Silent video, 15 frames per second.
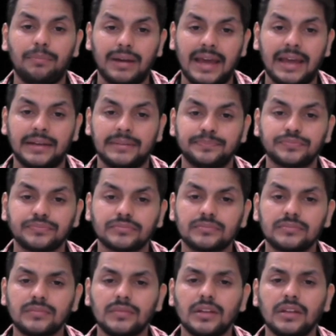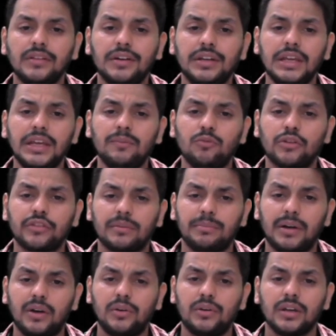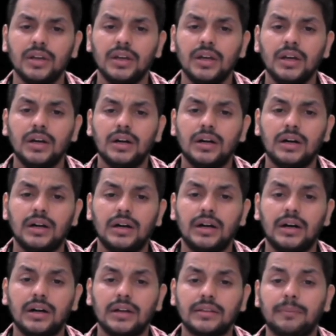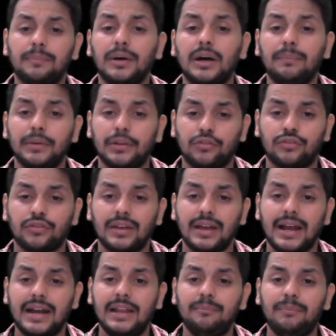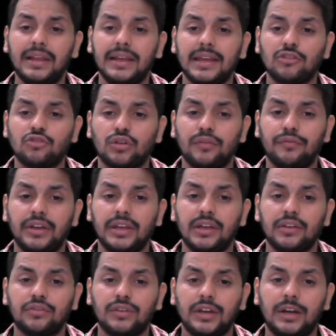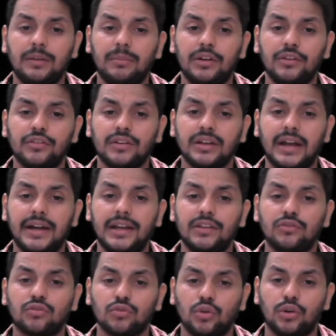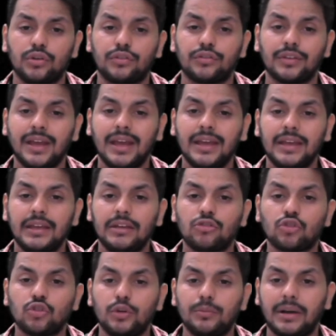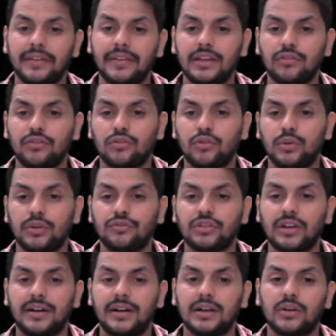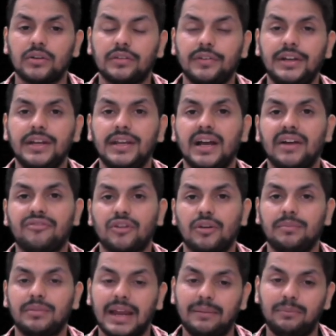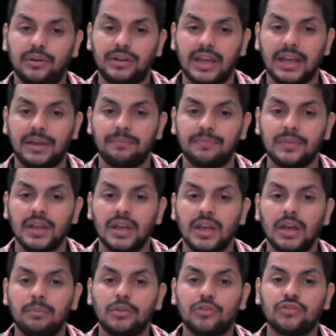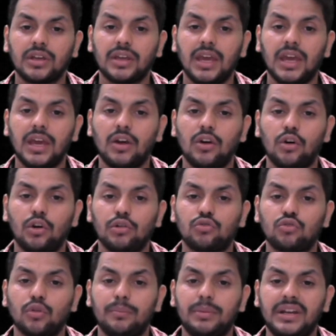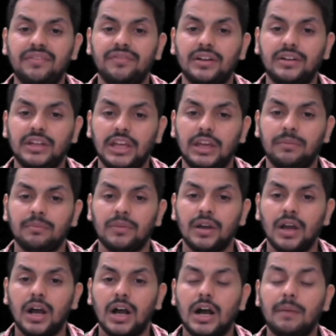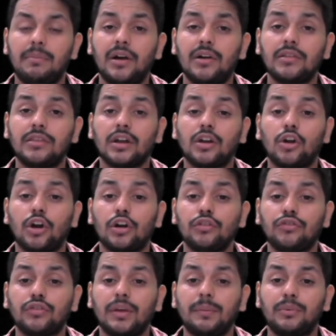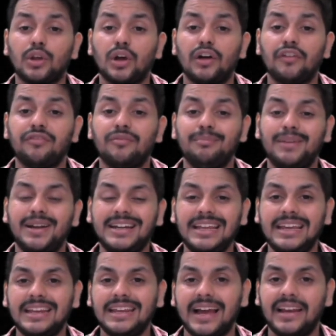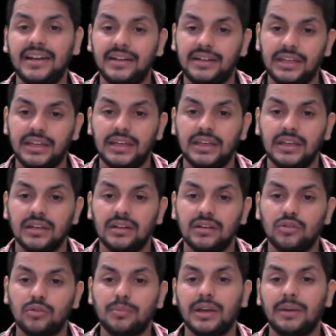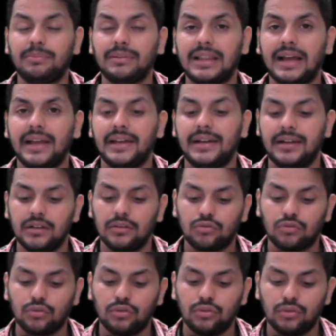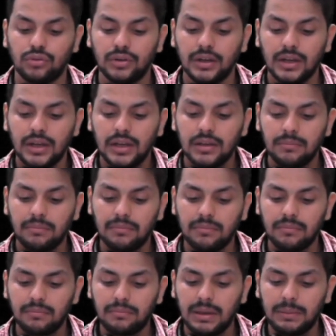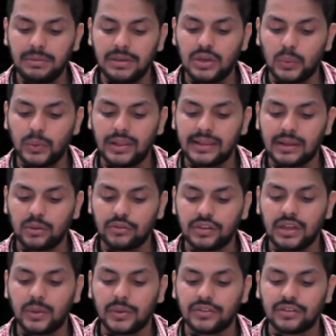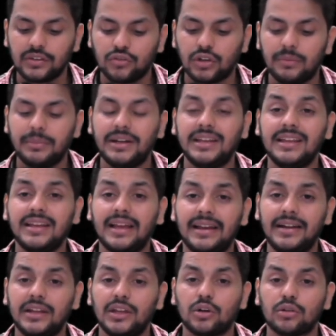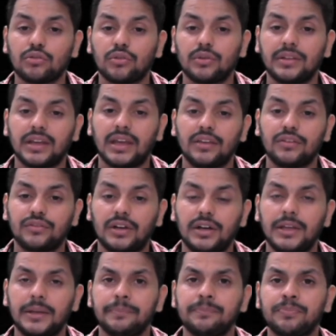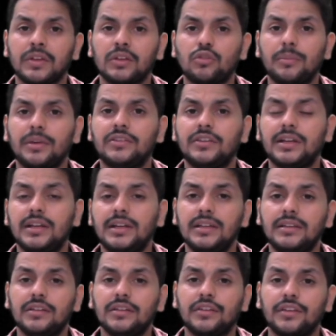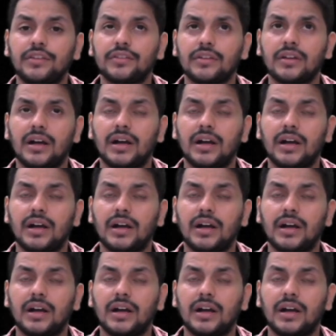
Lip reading: plan. The team was about the purpose and implication of various statements and guidance notes issued by the Institute of Chartered Accountants of India from time to time. Mr. K also briefed the team about the concept of materiality to be applied. So maybe you will now see questions on materiality also in the case study. So basically this is